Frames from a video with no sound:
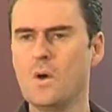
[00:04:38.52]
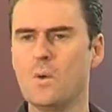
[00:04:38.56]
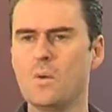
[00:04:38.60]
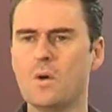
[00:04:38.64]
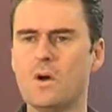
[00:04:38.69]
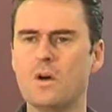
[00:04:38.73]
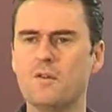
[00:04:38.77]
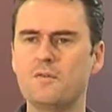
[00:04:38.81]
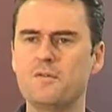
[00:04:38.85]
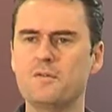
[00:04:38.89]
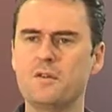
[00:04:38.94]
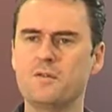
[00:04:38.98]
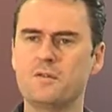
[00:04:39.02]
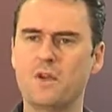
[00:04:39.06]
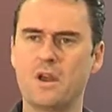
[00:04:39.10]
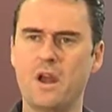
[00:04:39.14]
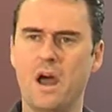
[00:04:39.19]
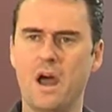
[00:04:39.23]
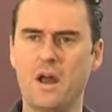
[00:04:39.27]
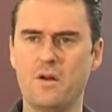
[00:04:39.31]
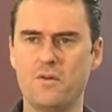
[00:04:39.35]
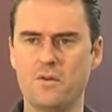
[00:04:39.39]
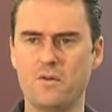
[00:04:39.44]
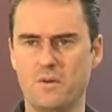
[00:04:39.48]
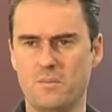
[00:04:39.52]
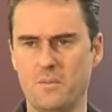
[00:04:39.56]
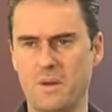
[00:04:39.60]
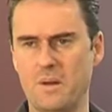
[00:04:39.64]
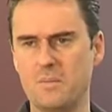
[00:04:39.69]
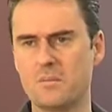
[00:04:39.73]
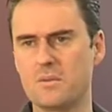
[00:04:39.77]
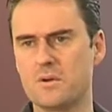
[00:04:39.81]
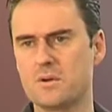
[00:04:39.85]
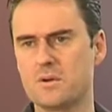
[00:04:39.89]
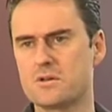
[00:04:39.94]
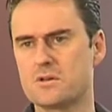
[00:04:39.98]
We've got 1,500
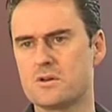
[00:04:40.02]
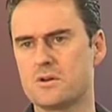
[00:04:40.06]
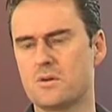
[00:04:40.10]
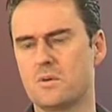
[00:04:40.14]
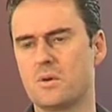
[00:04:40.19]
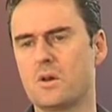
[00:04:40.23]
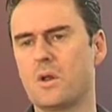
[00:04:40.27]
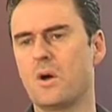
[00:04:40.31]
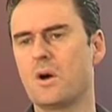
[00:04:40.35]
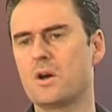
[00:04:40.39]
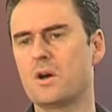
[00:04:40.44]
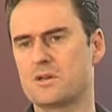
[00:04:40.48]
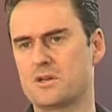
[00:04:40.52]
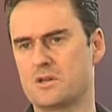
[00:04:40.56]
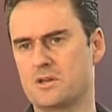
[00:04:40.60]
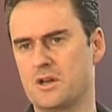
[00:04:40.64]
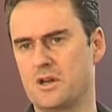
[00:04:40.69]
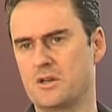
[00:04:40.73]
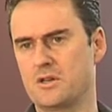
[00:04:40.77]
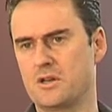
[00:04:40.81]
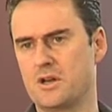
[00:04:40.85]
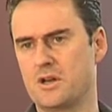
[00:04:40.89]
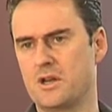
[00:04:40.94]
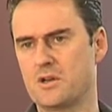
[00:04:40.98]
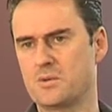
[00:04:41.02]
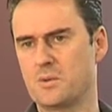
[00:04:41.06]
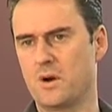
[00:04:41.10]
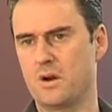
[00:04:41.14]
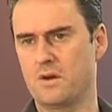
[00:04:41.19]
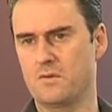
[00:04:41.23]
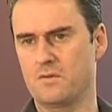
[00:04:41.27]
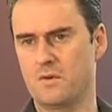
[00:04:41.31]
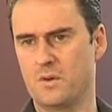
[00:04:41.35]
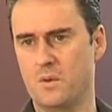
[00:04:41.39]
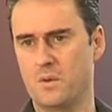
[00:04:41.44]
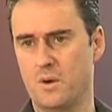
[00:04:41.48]
members who are licensed engineers
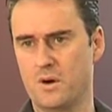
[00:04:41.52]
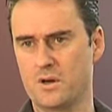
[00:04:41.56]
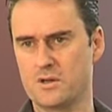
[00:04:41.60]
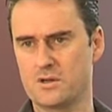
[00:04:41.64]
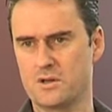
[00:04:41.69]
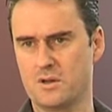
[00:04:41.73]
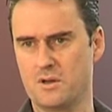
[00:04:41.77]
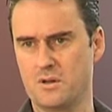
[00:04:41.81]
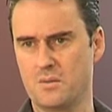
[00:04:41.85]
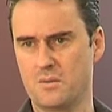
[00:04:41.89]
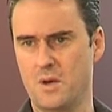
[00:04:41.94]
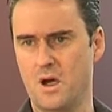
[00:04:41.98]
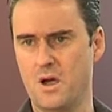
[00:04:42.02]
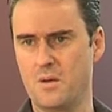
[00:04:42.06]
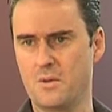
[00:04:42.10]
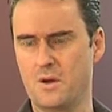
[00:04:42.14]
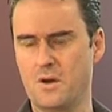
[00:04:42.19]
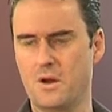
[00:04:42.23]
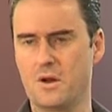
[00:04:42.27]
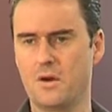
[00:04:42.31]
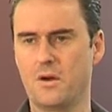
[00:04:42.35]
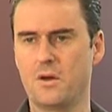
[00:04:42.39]
working for Qantas at the moment,